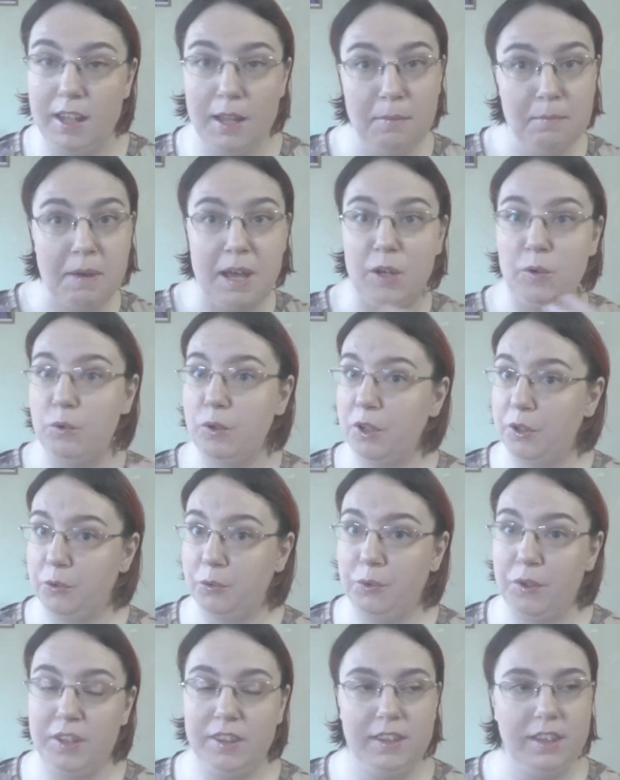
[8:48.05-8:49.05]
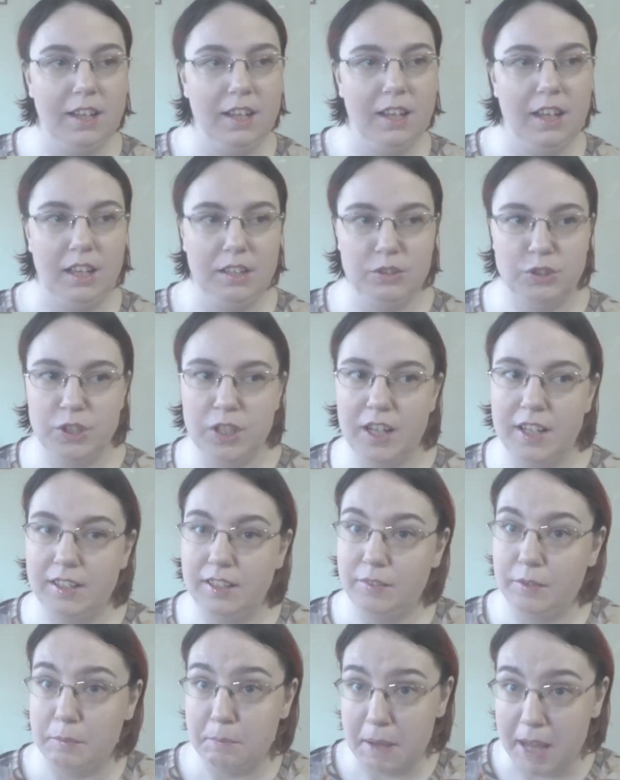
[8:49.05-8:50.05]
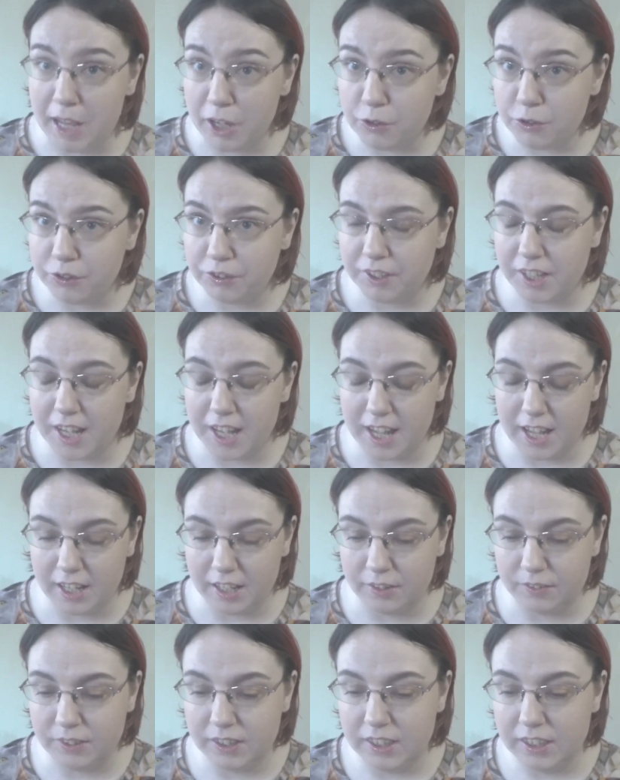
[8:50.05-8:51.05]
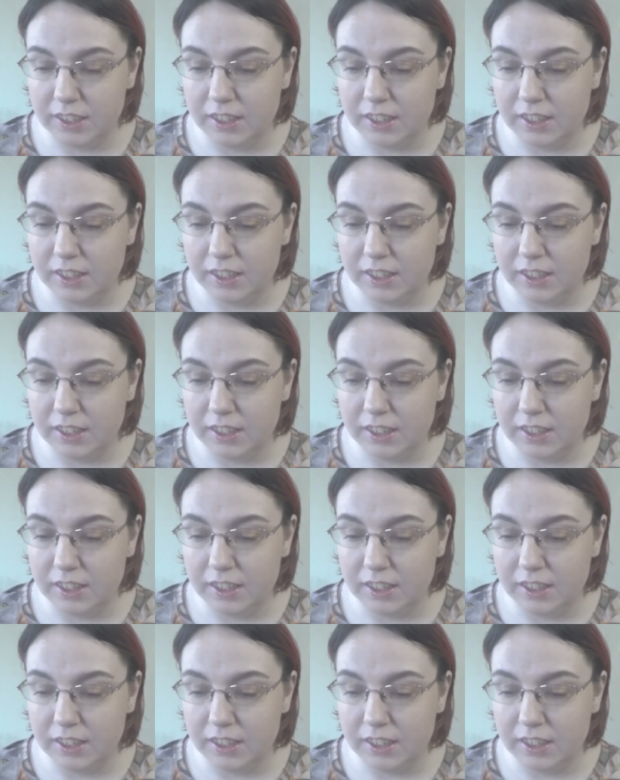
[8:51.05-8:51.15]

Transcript: and by working with it and trying different powders I have,